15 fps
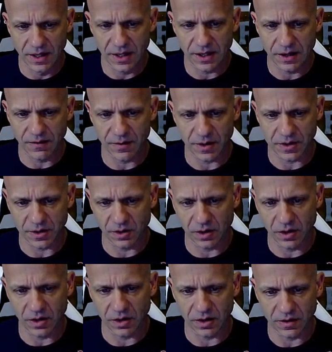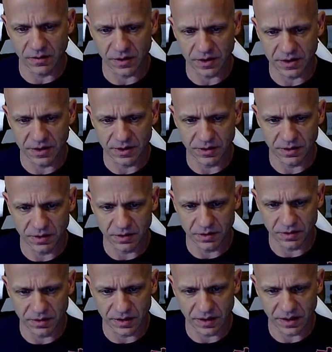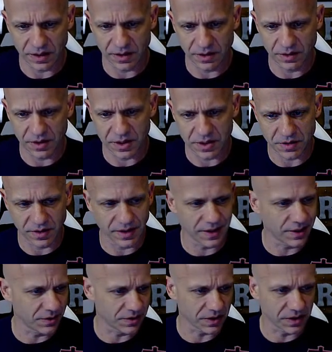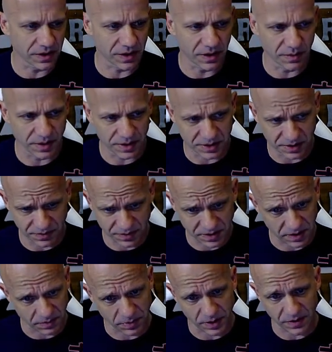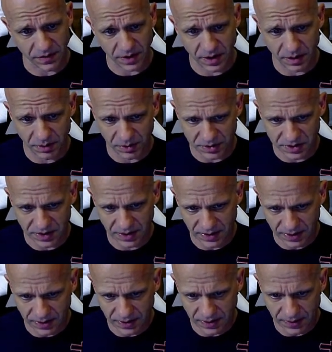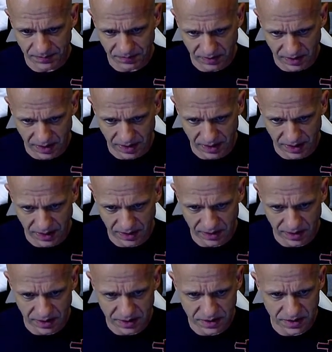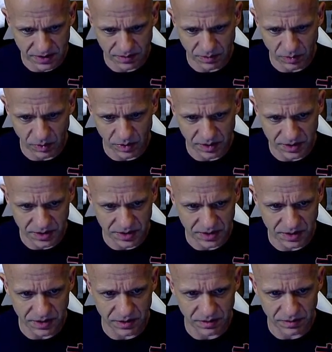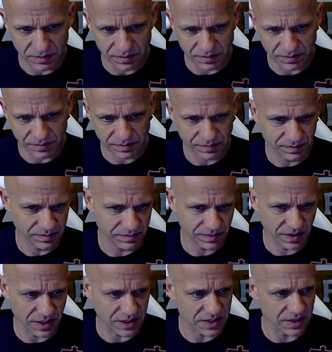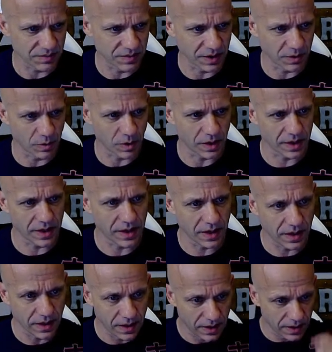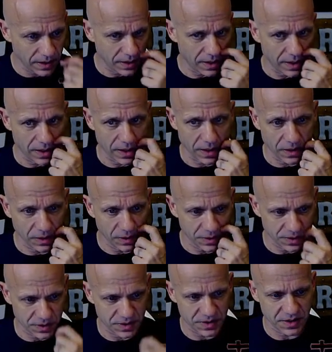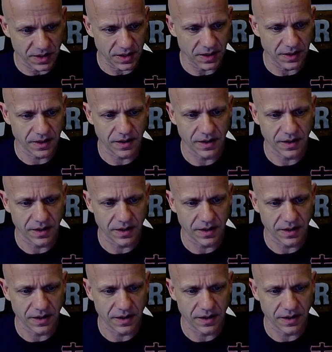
convert to long, convert to encoded string. I don't declare a bunch of temporary variables, and again, that's more just to get something working. Clojure is not